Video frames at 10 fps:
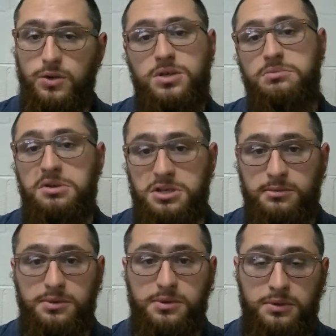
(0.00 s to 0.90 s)
George's
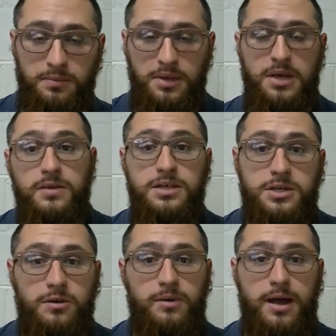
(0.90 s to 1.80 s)
Episcopal School. This
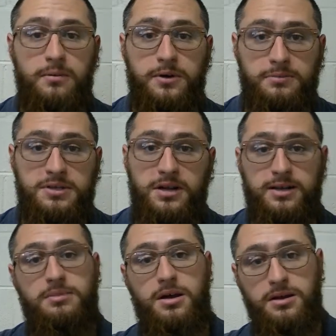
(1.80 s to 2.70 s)
go around, we're going to be
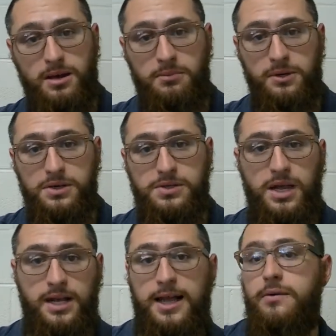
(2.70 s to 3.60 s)
talking about numbers
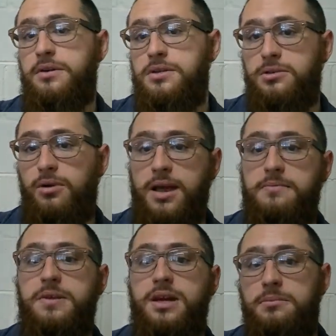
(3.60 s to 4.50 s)
and how we
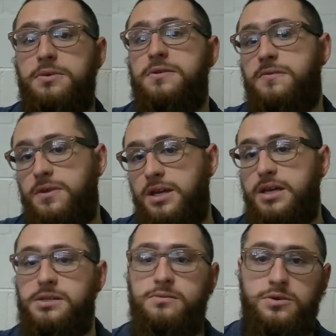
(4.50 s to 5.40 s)
describe the numbers of
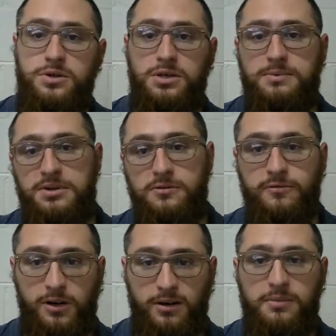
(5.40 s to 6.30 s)
things using a special
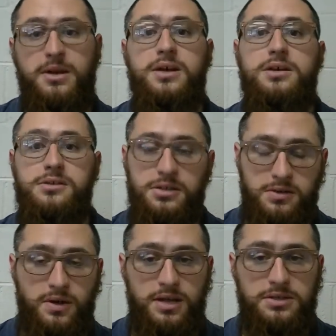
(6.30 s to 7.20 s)
verb. So let's
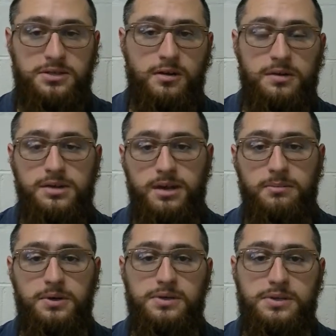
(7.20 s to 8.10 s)
go ahead and start with
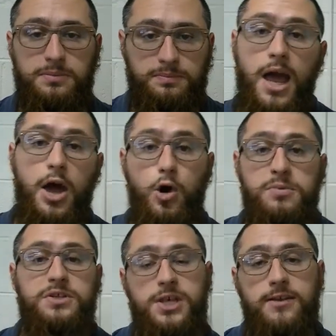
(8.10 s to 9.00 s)
numbers. I
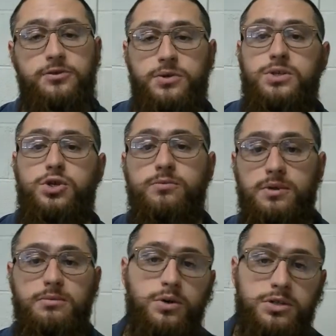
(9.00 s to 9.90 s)
hope it's safe to assume
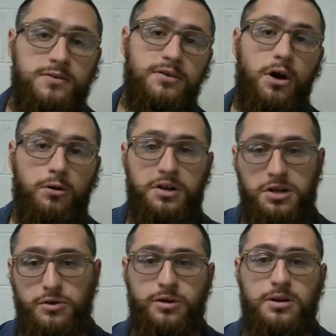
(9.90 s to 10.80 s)
that most of you already
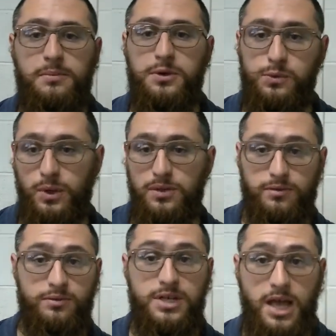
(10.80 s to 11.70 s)
know your numbers 1
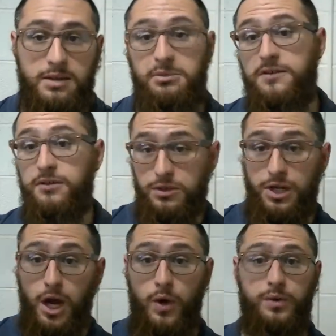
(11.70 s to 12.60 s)
through 10, but if you
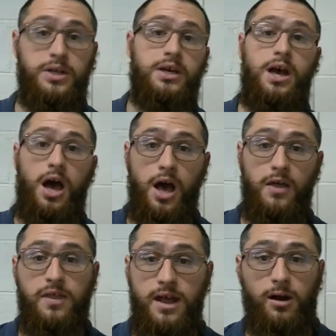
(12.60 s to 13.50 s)
don't,
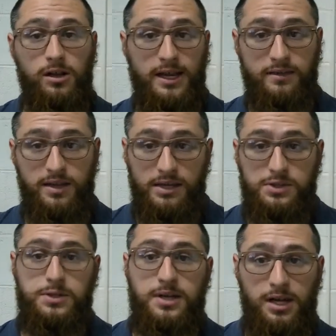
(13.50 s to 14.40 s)
they are like
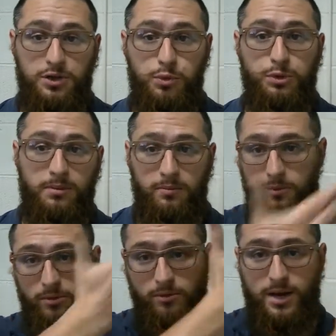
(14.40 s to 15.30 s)
this. And I'll just put them
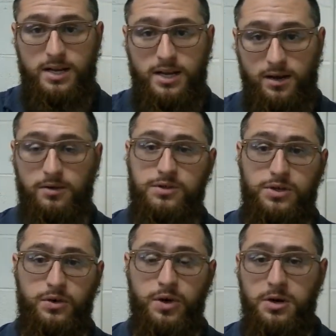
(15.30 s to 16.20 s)
right here,
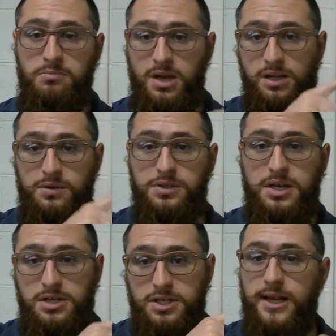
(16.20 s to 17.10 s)
so pay close
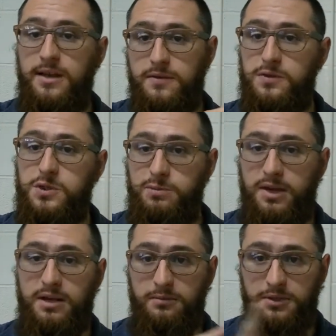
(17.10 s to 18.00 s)
attention to how they're
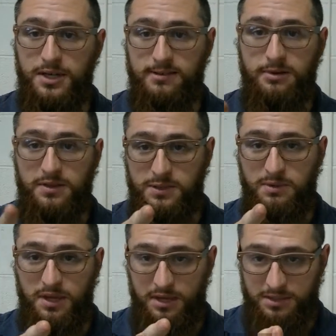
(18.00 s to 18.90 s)
spelled. And we'll talk about the
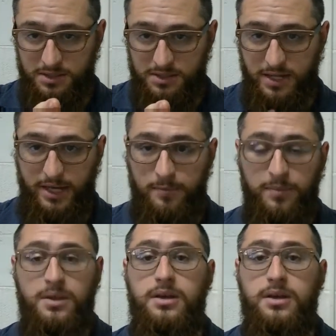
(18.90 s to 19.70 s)
spelling in just a second.